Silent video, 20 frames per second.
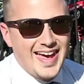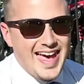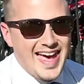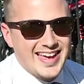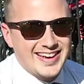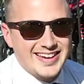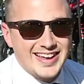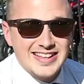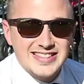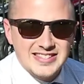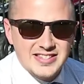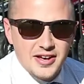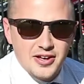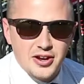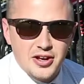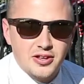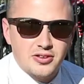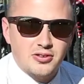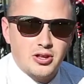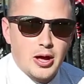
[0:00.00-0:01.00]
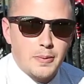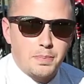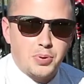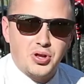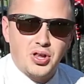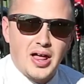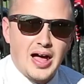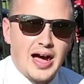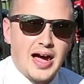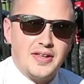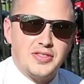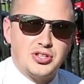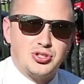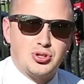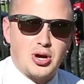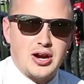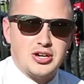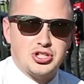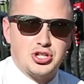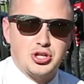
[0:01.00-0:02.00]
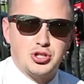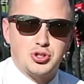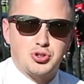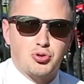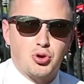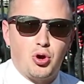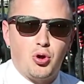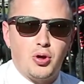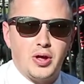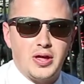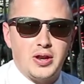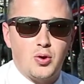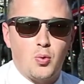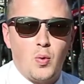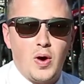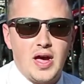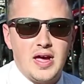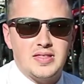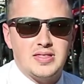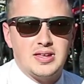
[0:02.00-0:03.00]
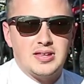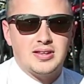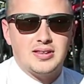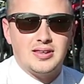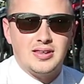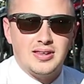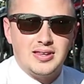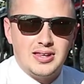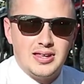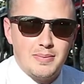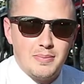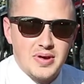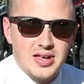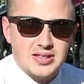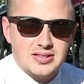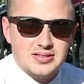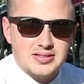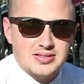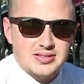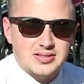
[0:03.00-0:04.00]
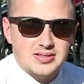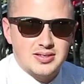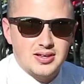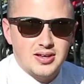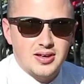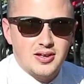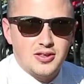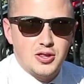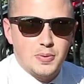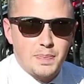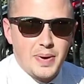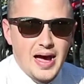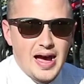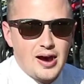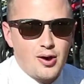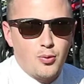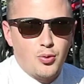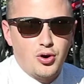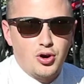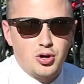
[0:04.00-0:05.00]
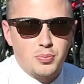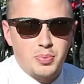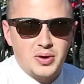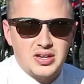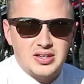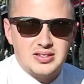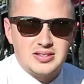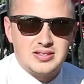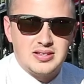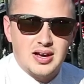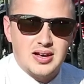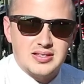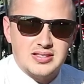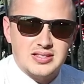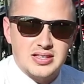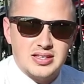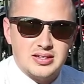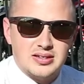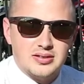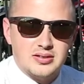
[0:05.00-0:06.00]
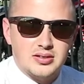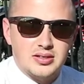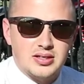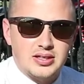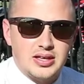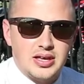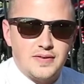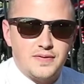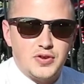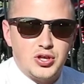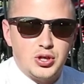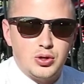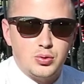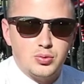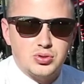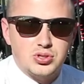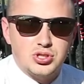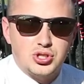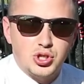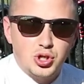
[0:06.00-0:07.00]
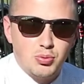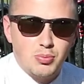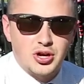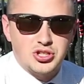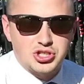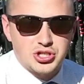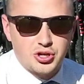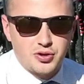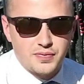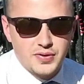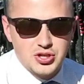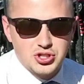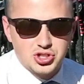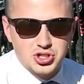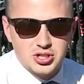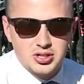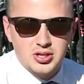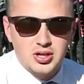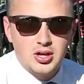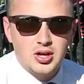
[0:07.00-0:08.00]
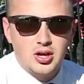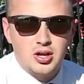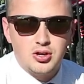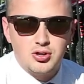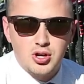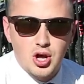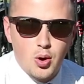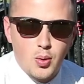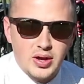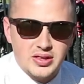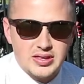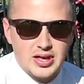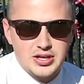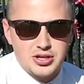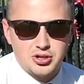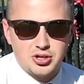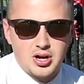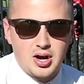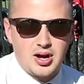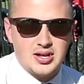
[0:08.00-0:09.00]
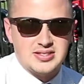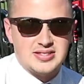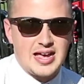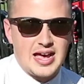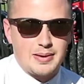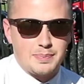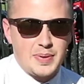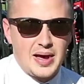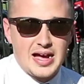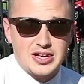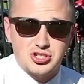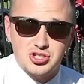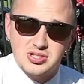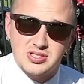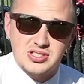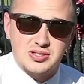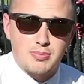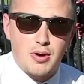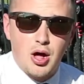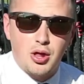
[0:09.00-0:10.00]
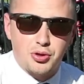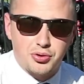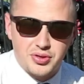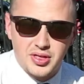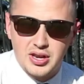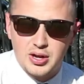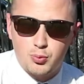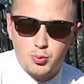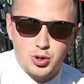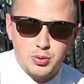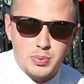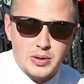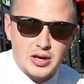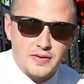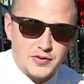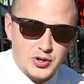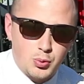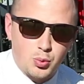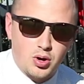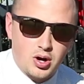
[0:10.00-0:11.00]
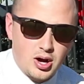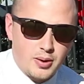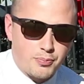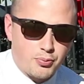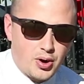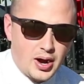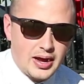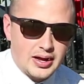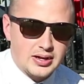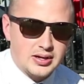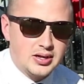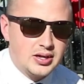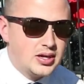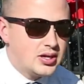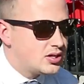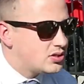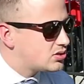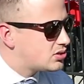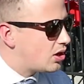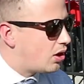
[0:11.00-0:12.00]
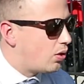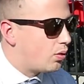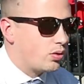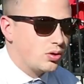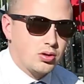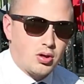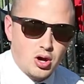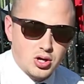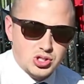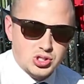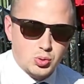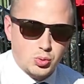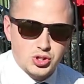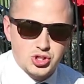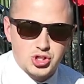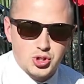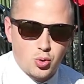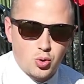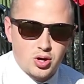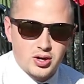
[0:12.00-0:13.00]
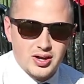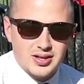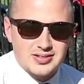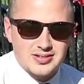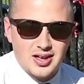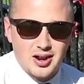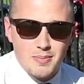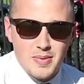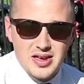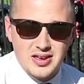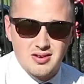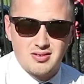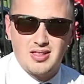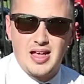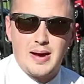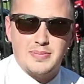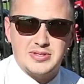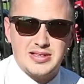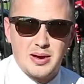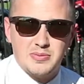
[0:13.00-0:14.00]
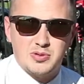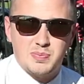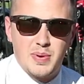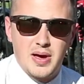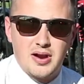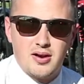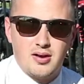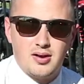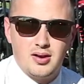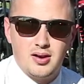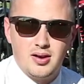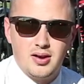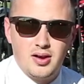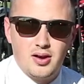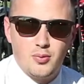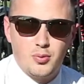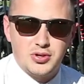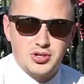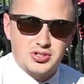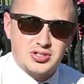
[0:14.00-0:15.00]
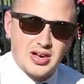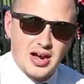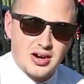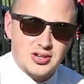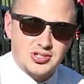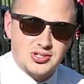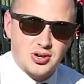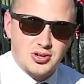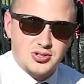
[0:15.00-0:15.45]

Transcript: And it's going to apply the traction control in a way that limits the power but doesn't give you too much intervention, knowing that your contact patch is smaller than it would be if you were upright. So long story short, it's going to make your lap times better when your tires